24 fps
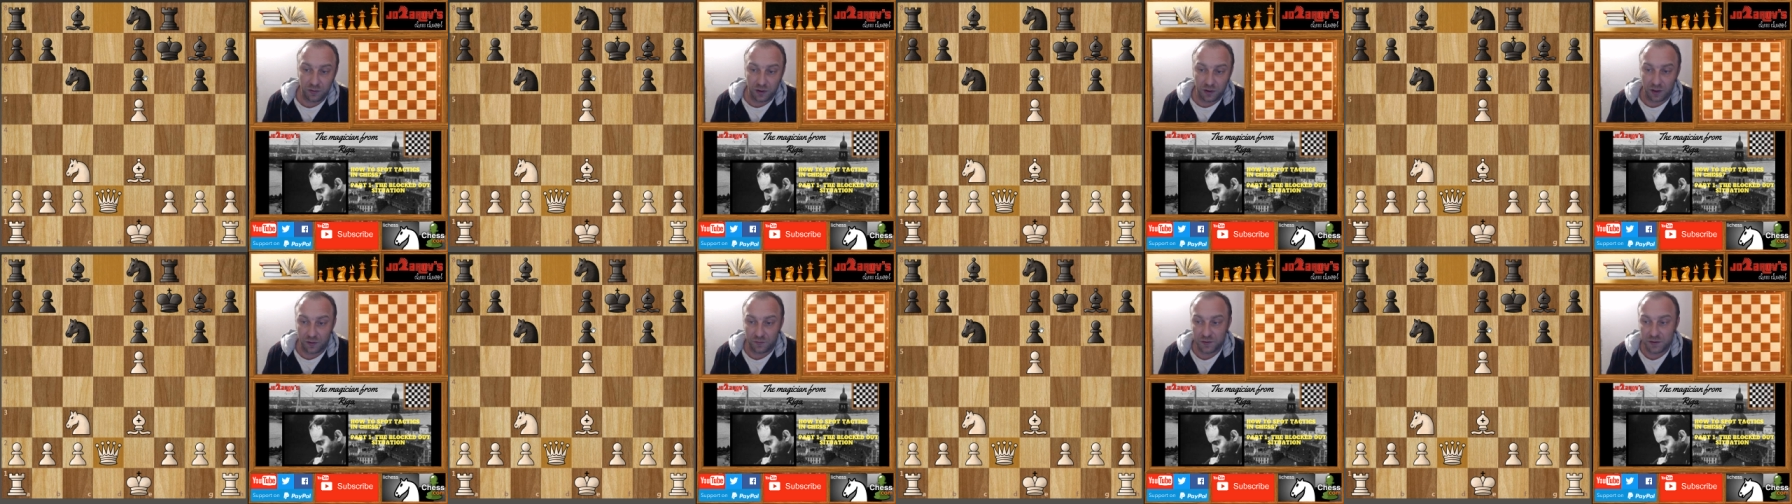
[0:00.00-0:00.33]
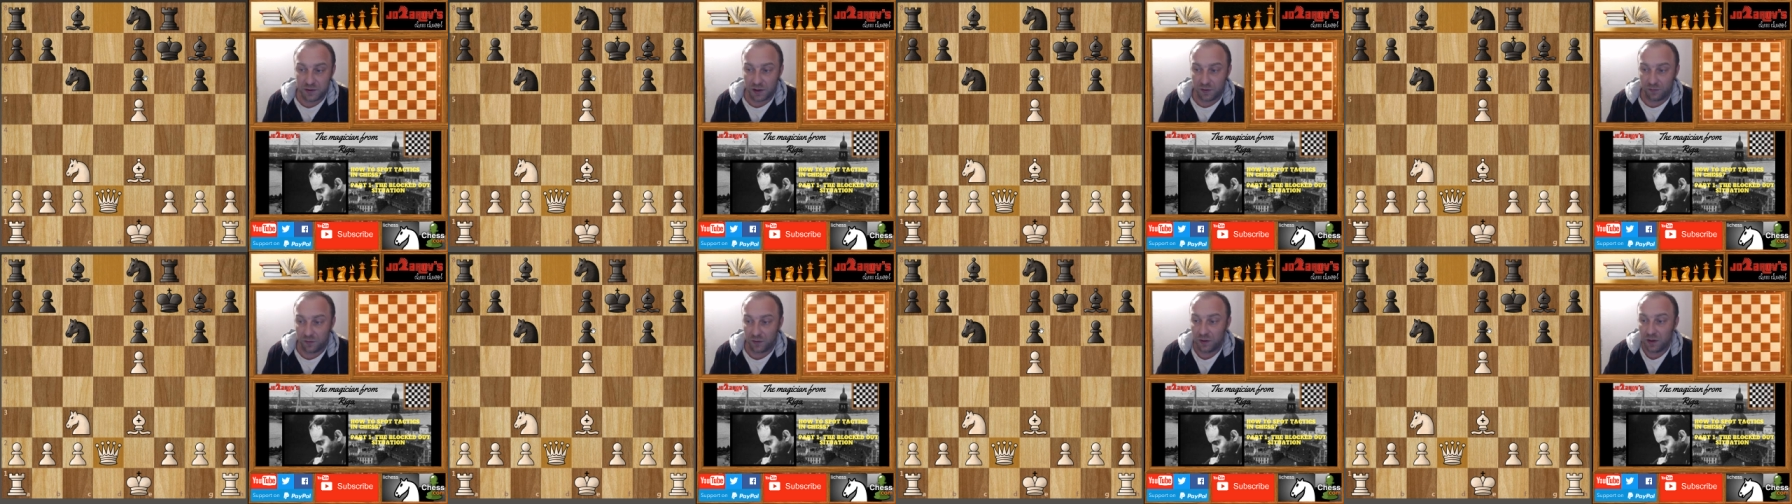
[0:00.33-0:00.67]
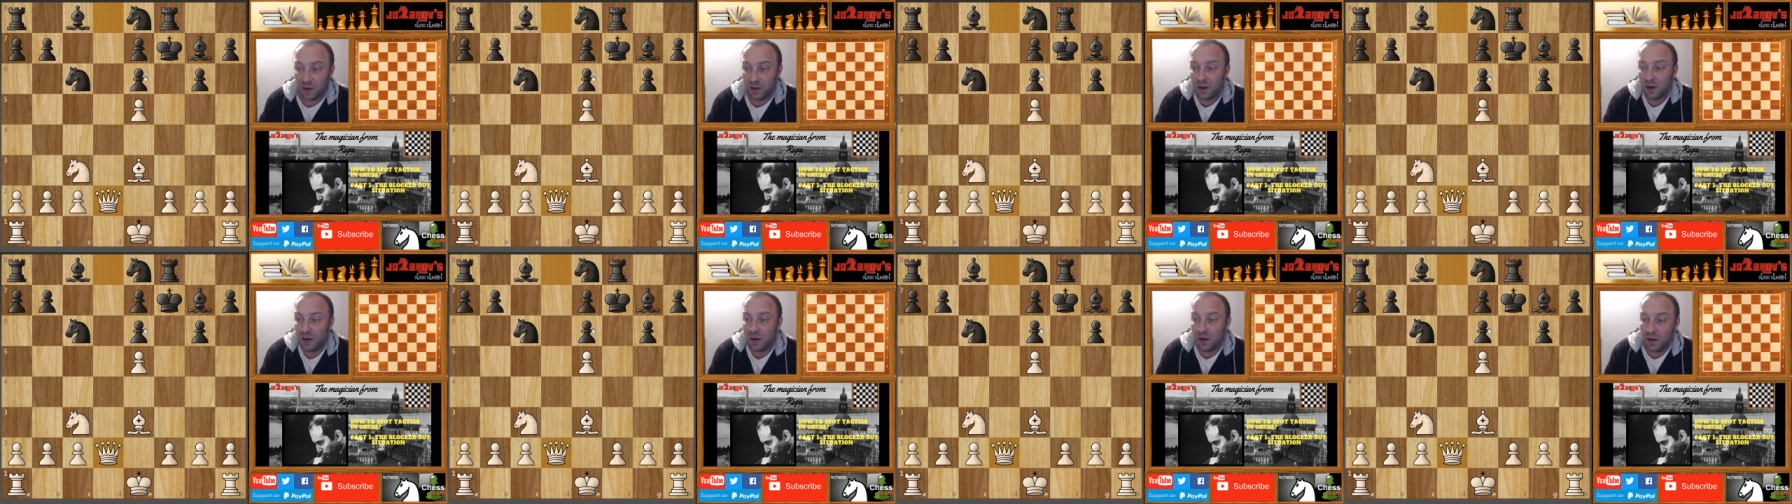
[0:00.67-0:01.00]
f7
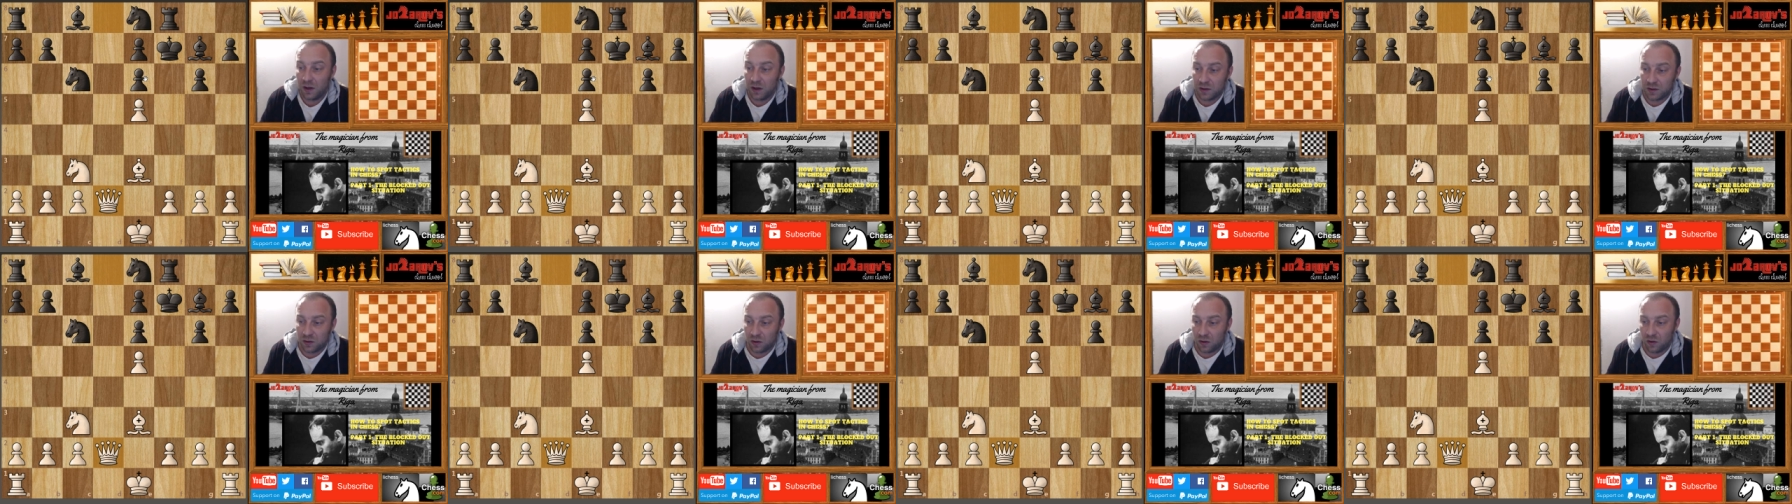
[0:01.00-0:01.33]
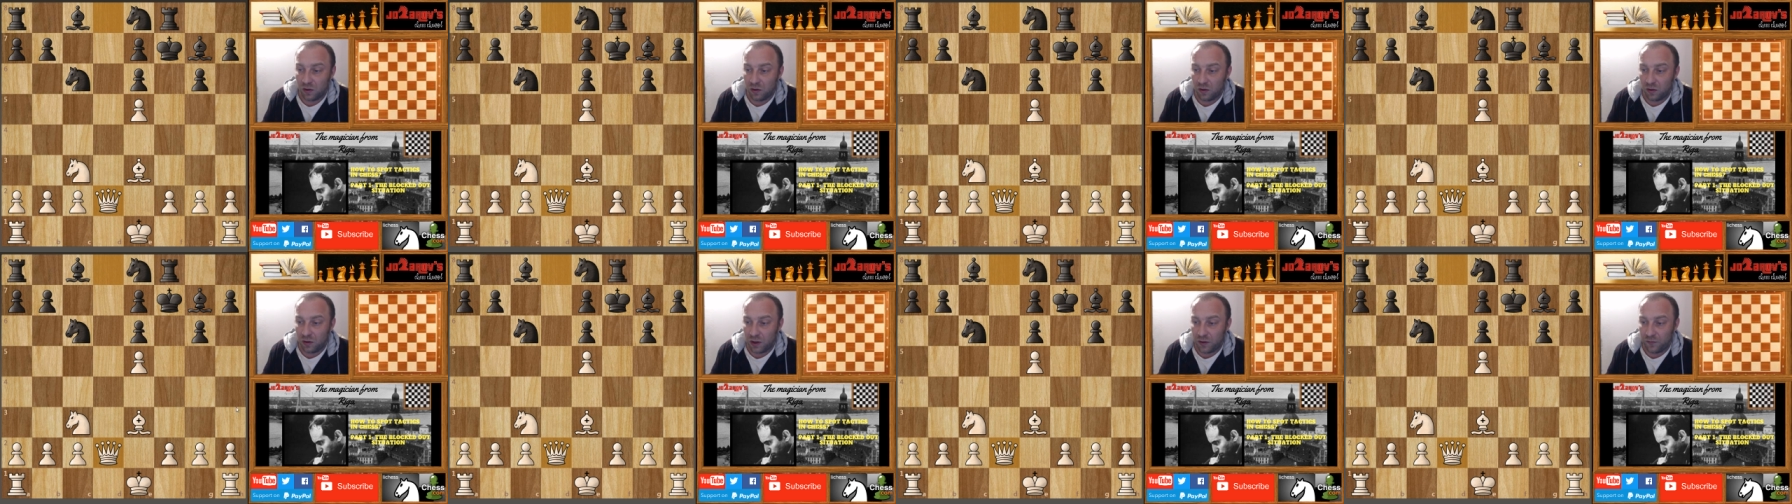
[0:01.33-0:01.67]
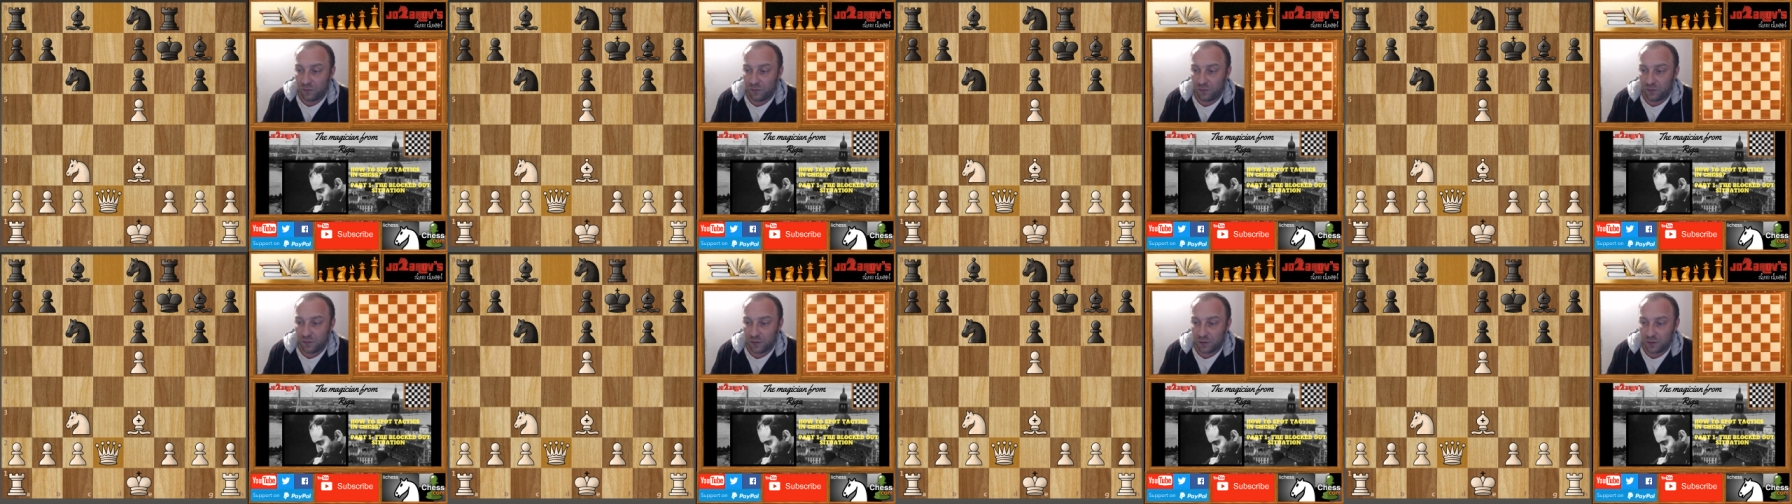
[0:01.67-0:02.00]
so
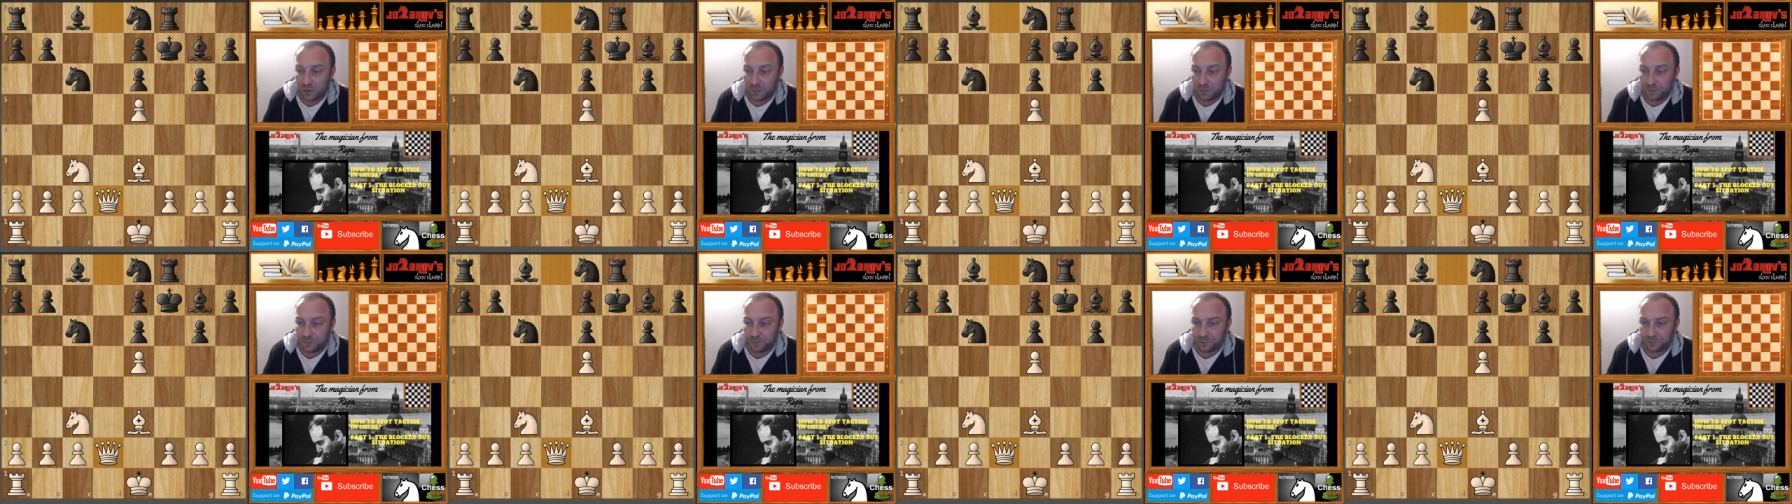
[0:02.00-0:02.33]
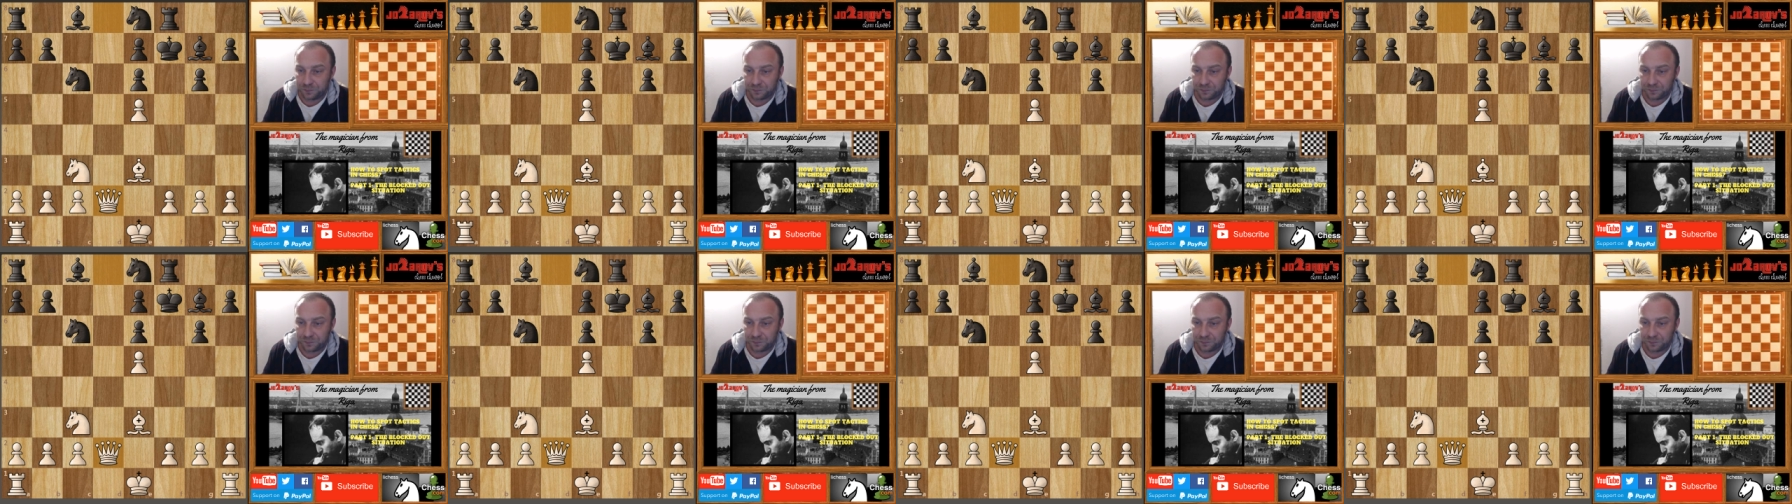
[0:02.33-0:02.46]
if um,